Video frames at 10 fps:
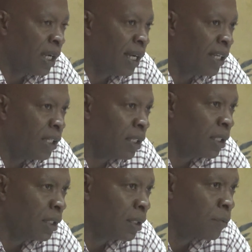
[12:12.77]
I
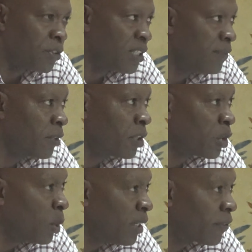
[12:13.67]
received a
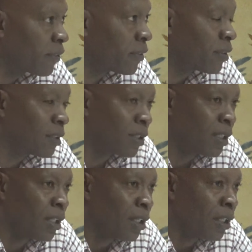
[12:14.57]
request
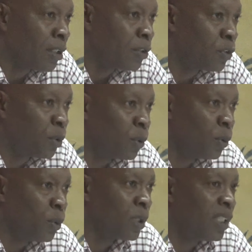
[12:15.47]

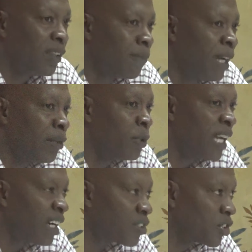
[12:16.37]
to give my
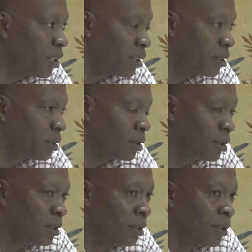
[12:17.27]
reaction
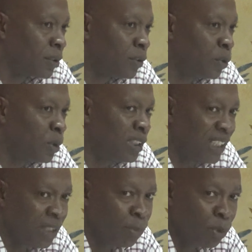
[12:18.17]
to the
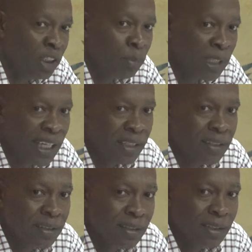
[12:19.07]
10-point plan.
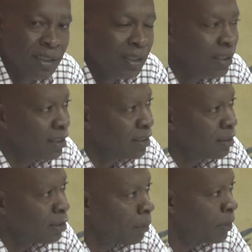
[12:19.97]
The
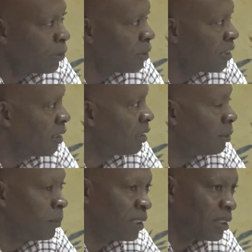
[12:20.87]
topic was a
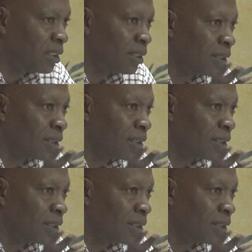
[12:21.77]
little bit